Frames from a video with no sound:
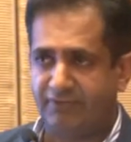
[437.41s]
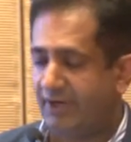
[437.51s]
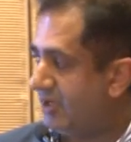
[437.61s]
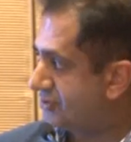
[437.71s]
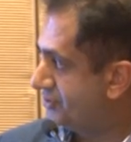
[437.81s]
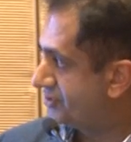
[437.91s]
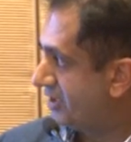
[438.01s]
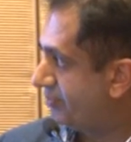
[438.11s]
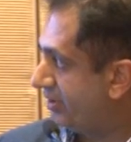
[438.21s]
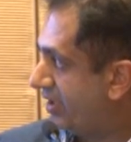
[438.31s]
very hard to
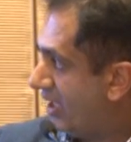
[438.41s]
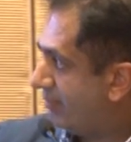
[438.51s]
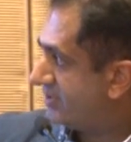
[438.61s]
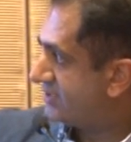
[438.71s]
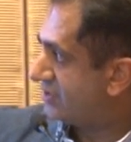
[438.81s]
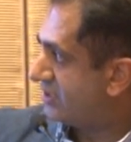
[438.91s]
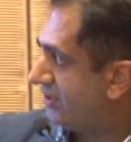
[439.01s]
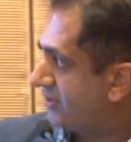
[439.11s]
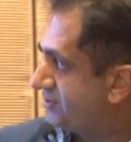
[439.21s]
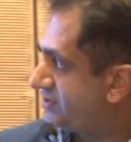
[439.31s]
interpret. But essentially,
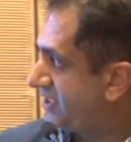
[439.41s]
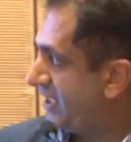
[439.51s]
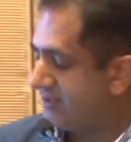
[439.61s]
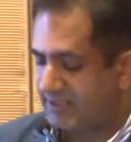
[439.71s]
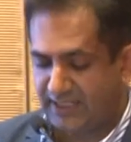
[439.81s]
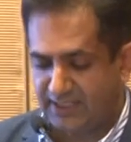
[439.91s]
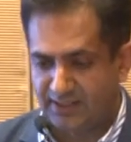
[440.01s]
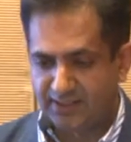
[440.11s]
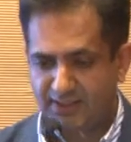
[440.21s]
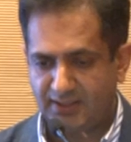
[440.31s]
you can see